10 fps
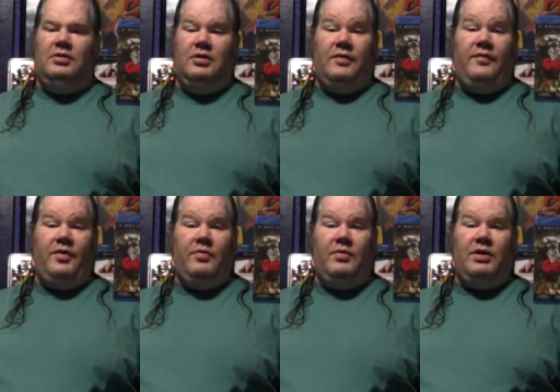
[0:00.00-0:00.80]
Looking
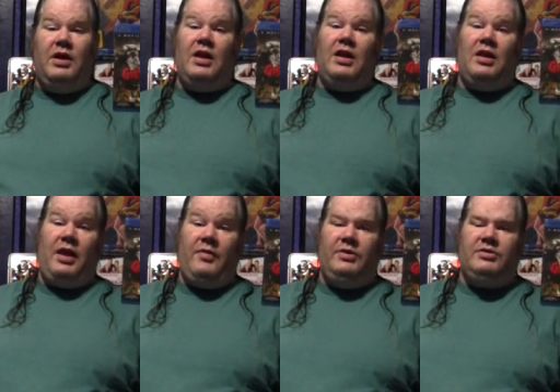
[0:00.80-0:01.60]
for a word. Well,
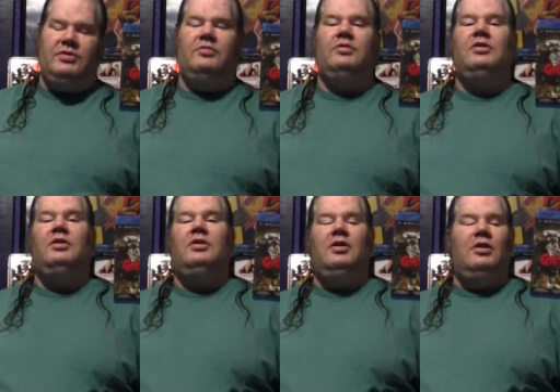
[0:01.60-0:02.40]
language.
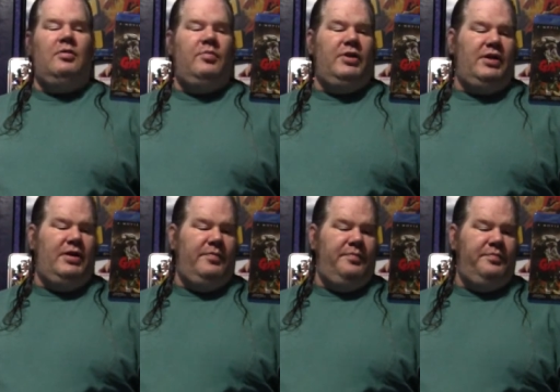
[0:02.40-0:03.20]
But,
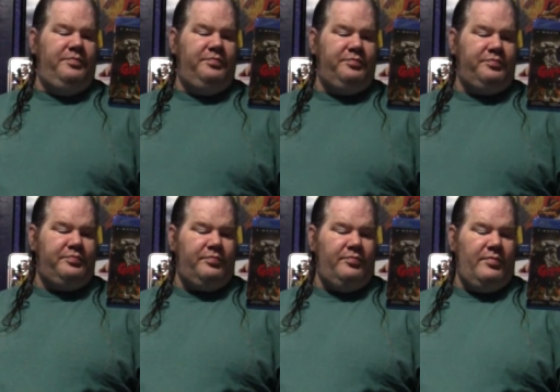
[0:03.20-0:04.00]

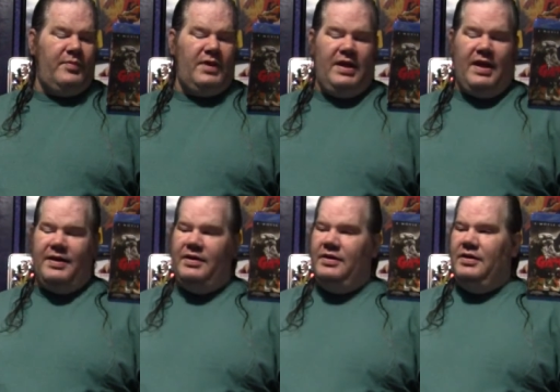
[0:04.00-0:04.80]

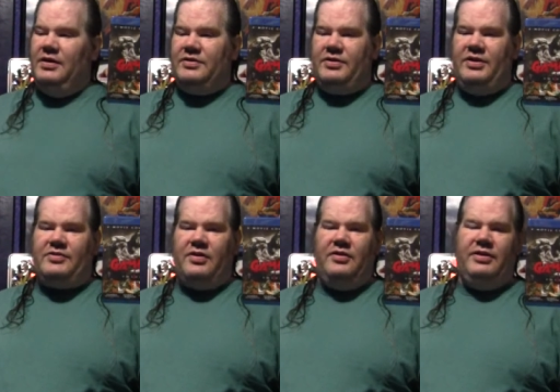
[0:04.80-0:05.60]
yeah. So
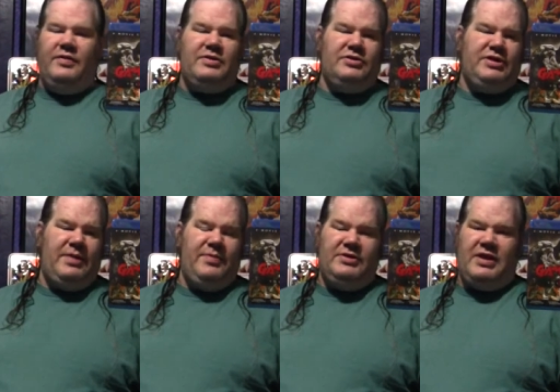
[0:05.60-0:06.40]
these are all in the original
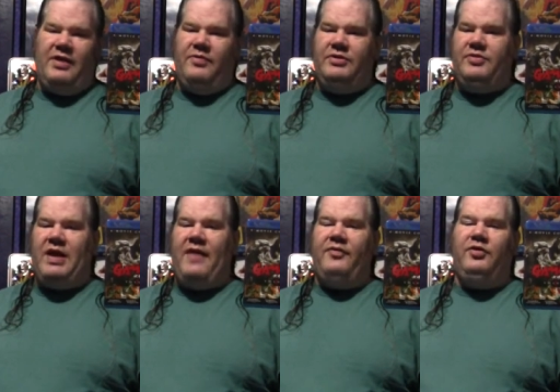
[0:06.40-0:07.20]
Japanese language. You
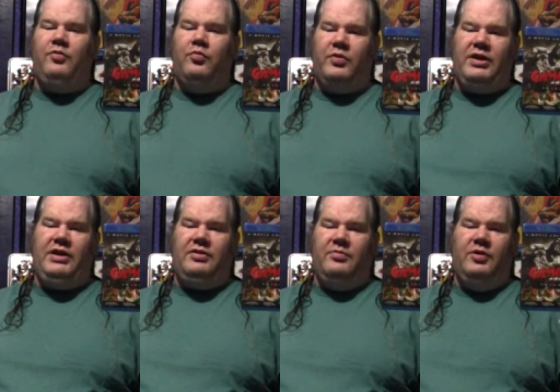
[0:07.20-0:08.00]
have to
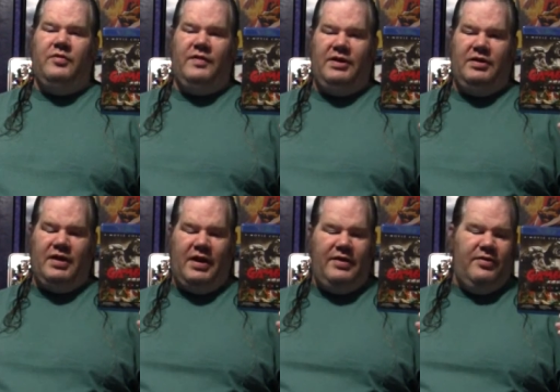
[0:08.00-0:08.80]
read the movie.
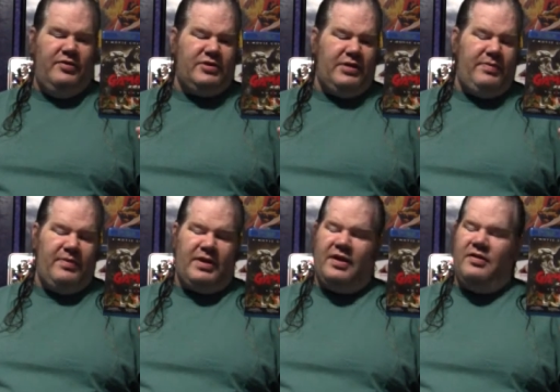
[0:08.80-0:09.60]
I know there's a lot of
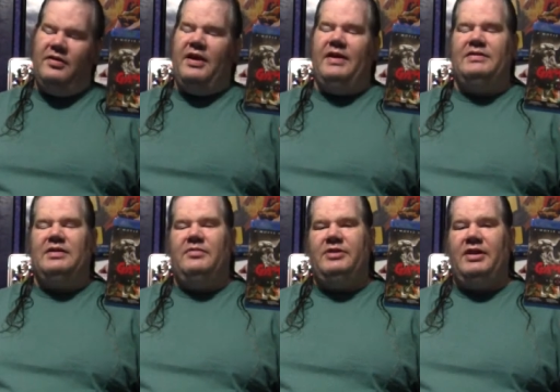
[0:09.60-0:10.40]
people like, I don't like
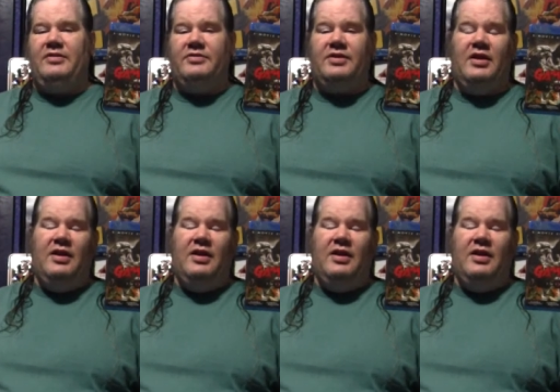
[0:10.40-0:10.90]
subtitles.